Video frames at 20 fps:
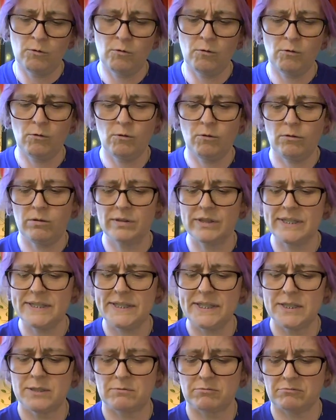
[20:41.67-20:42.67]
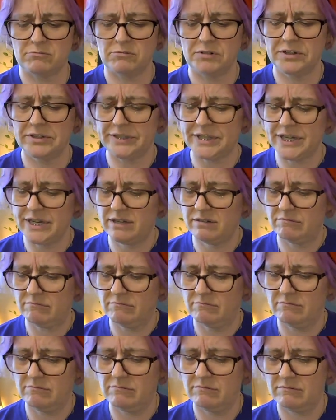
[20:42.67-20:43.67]
ooh, this is really,
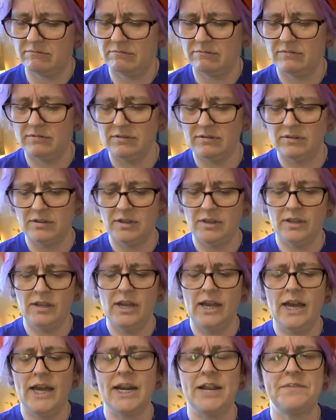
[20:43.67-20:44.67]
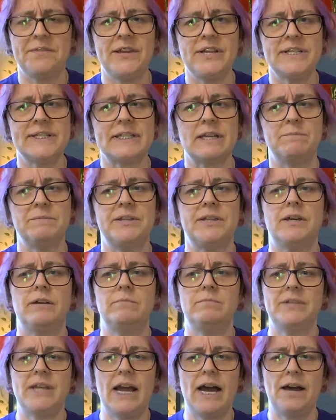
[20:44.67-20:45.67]
and I think some of
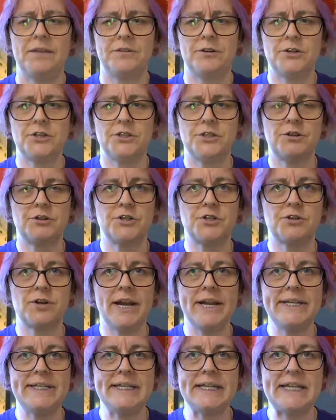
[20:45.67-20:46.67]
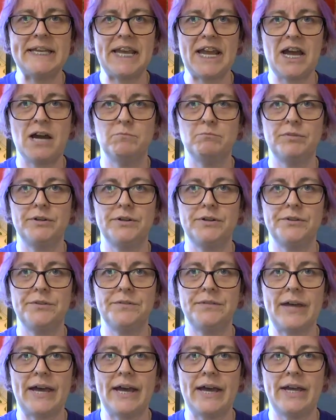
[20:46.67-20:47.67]
them, yeah, they're, they're trying to gamble
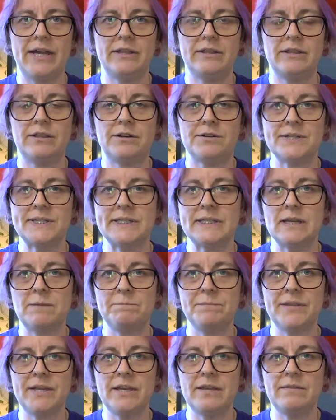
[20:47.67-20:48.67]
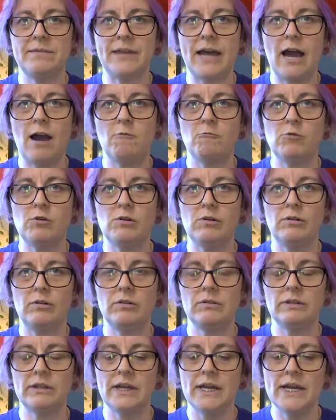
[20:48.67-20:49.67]
that there's something that
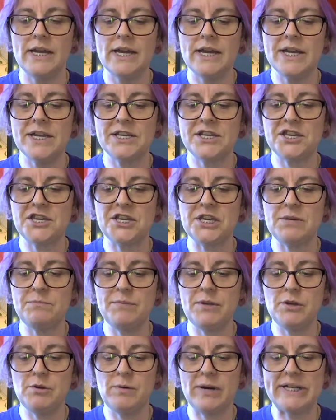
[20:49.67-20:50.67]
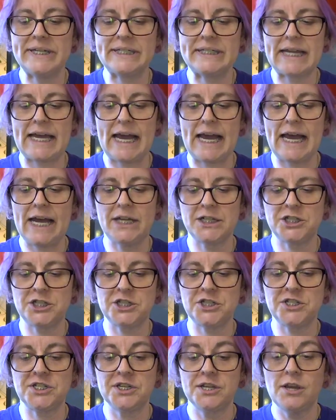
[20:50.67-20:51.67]
will keep you
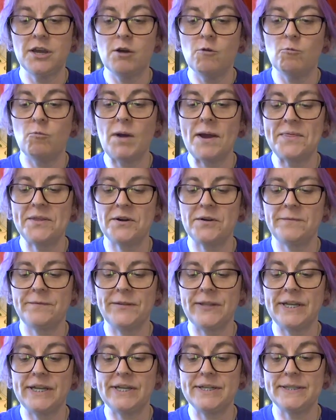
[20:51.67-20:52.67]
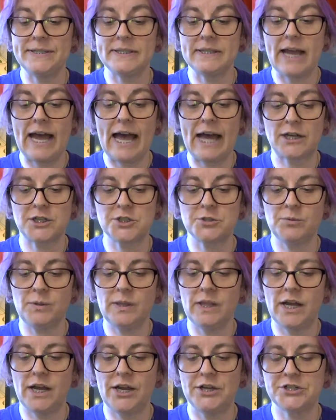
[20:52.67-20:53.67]
attached, whether if it is
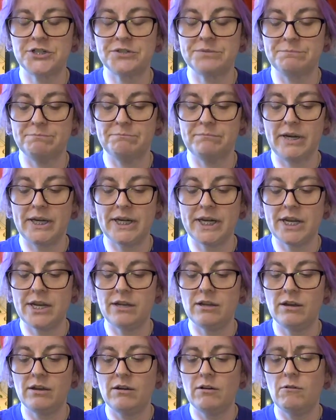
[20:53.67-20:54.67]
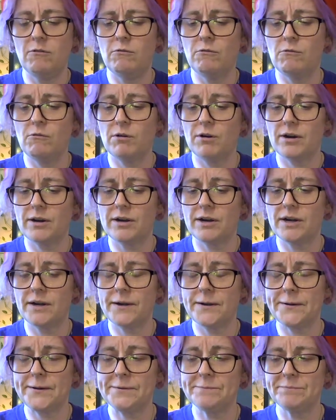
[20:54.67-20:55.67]
actual hush money or
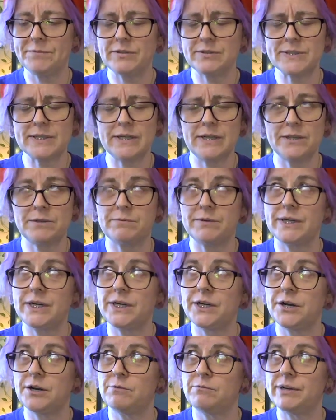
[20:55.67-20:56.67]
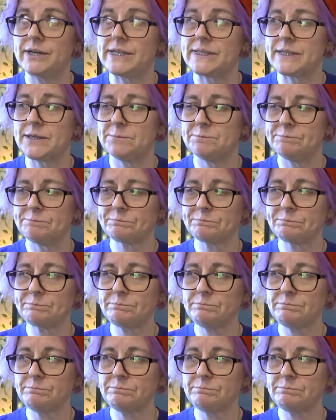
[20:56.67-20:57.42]
there's another one in here. What is it?